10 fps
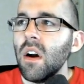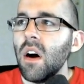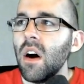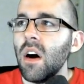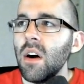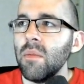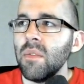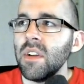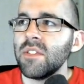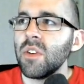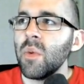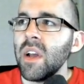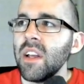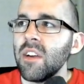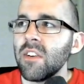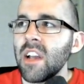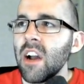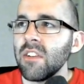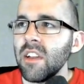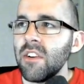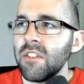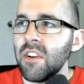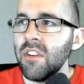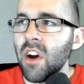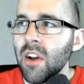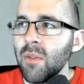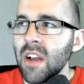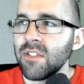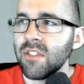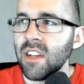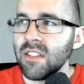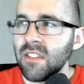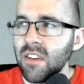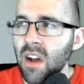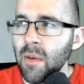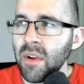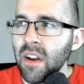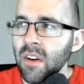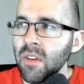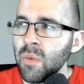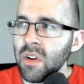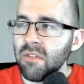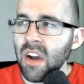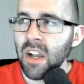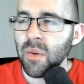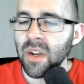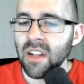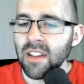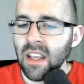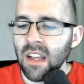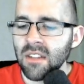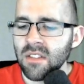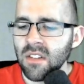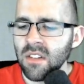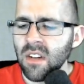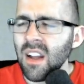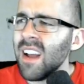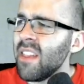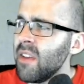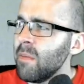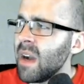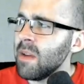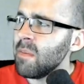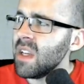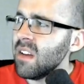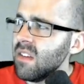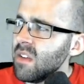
Is there a way to get your calculator to not rationalize the denominator when evaluating the answer? There might be.